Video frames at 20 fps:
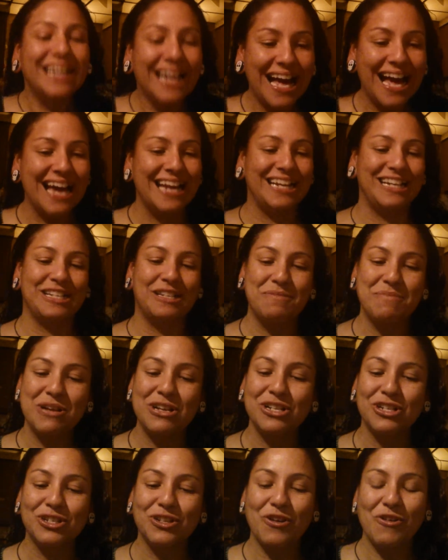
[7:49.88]
god, it
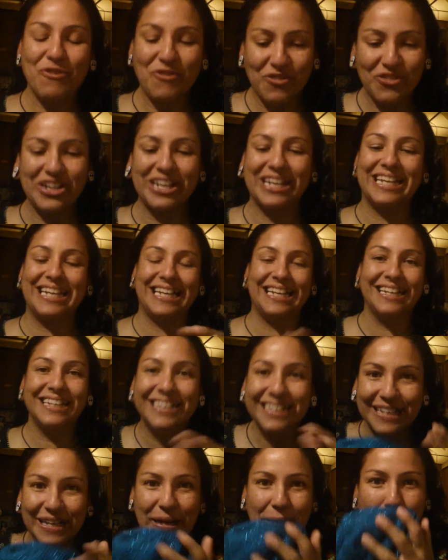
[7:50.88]
smells so freaking
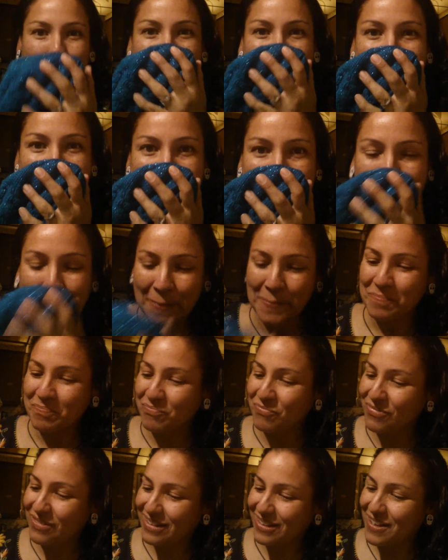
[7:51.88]
good.
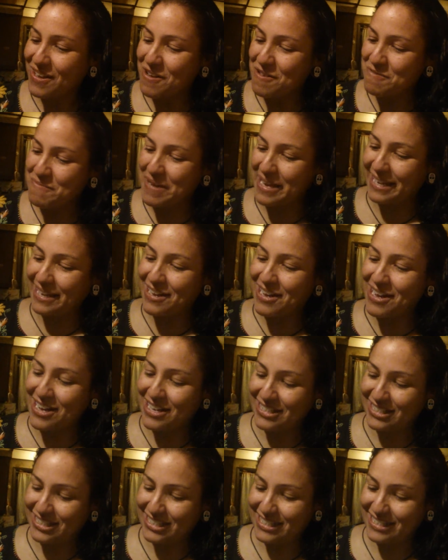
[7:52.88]
Oh my
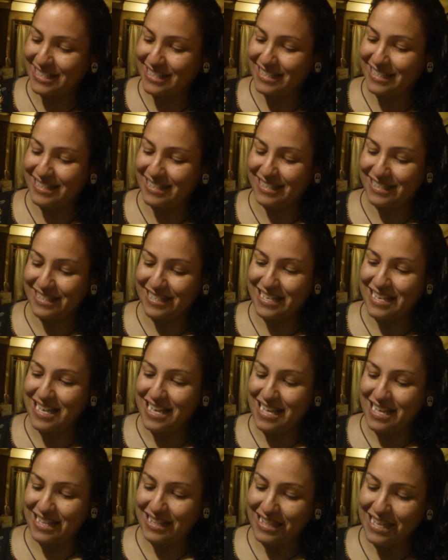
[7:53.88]
gosh.
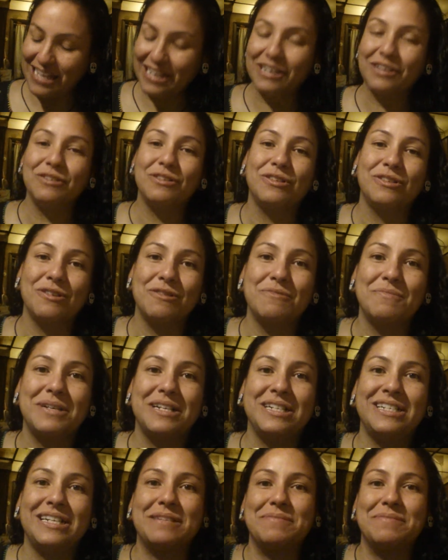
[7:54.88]
Thank you so much,